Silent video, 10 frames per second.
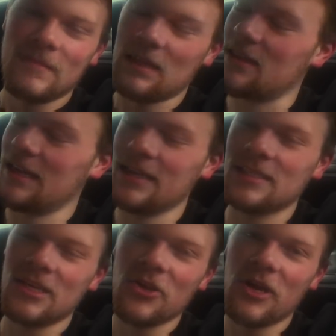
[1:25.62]
I think
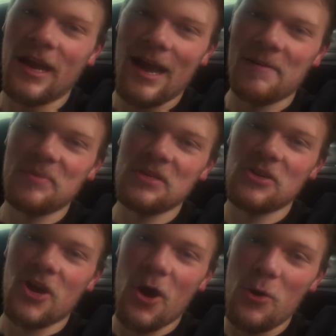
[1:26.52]
it's still going to happen,
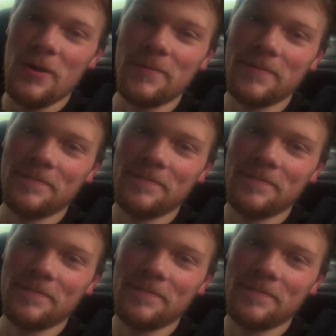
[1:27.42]
you know?